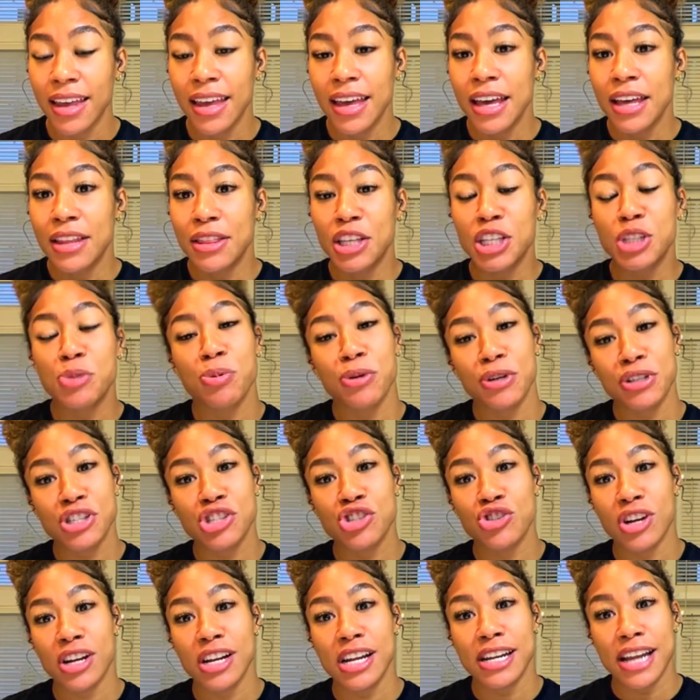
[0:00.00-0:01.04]
this person's
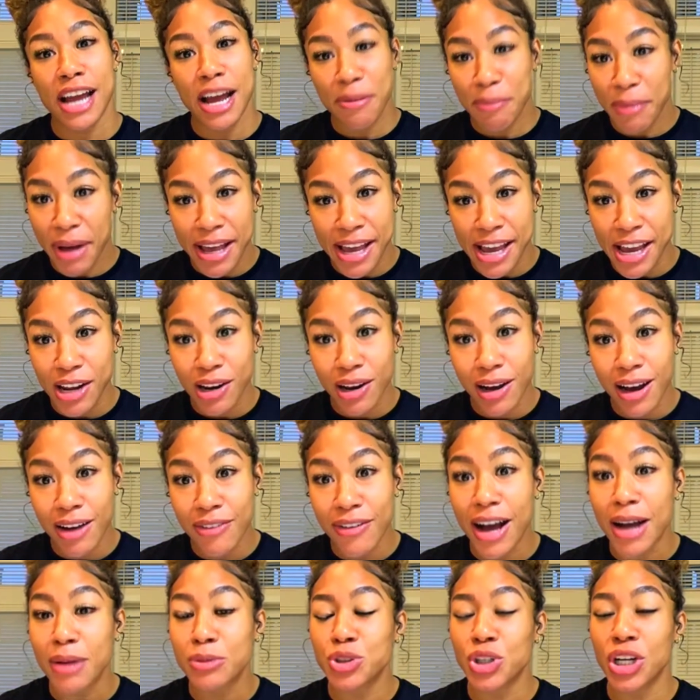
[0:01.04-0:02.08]
trying to knock my head off.
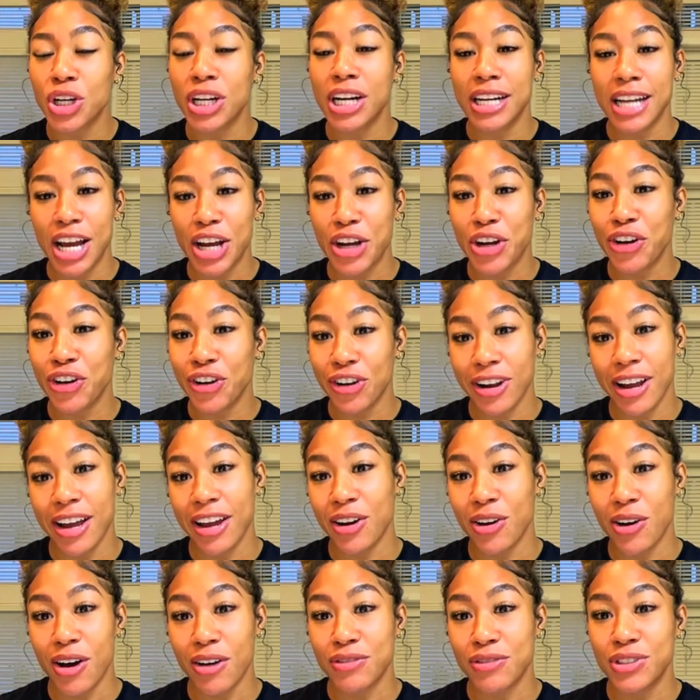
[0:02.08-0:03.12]
I'm trying to knock her head
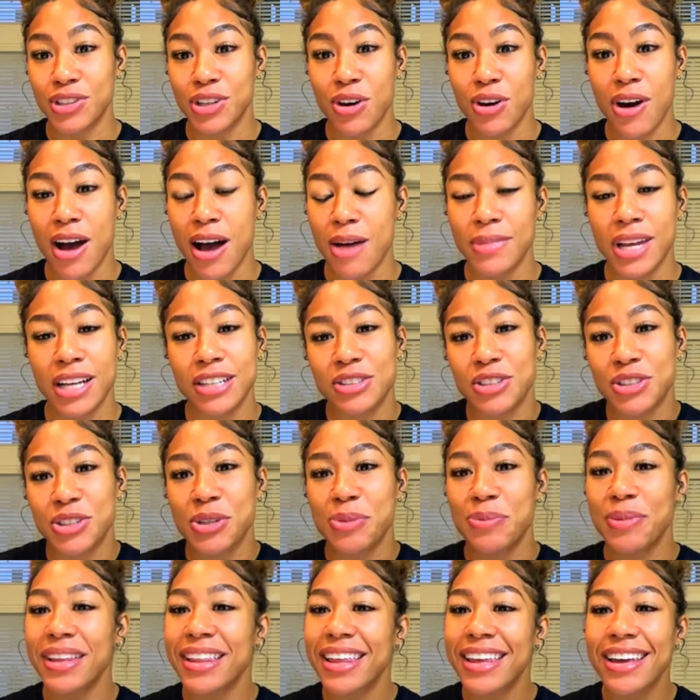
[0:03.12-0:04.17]
off. So I'm not just going
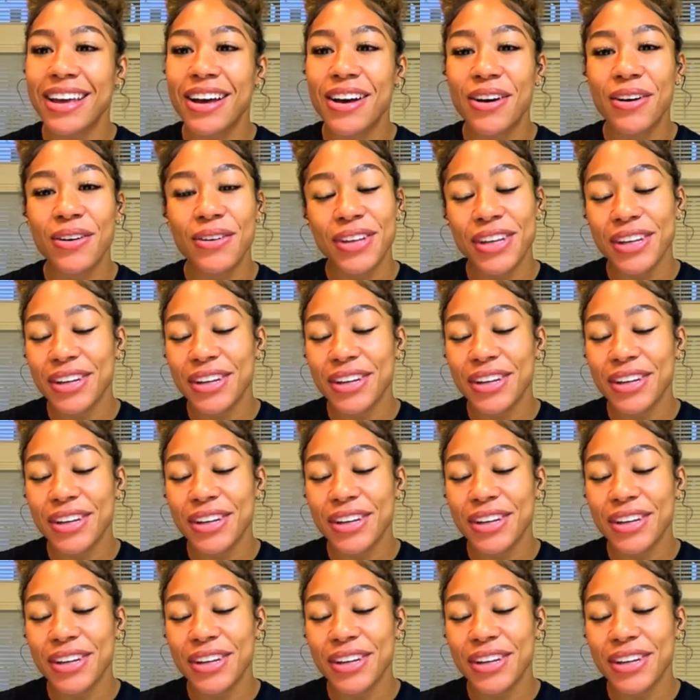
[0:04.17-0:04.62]
to be like, oh,